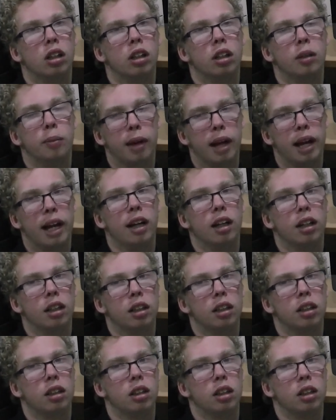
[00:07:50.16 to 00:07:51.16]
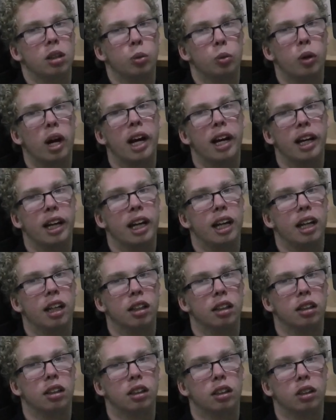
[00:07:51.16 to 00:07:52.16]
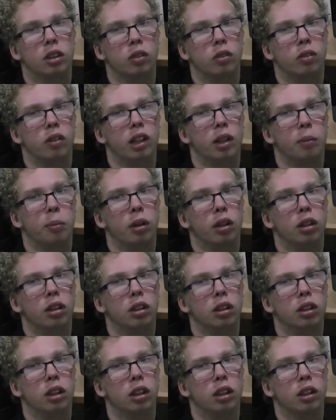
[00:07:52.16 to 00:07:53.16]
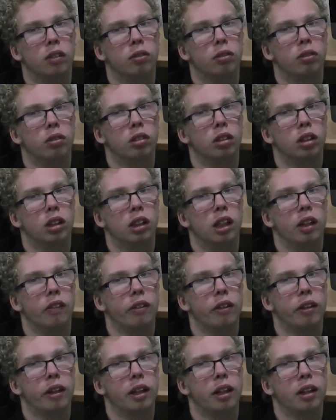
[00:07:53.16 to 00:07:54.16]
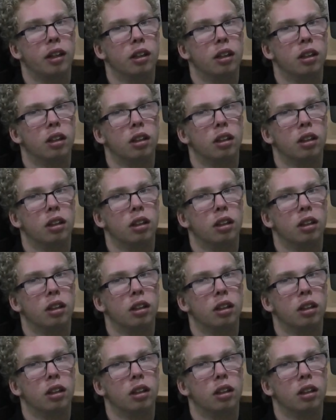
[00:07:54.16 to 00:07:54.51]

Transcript: the Mac, because where the buttons are different and everything.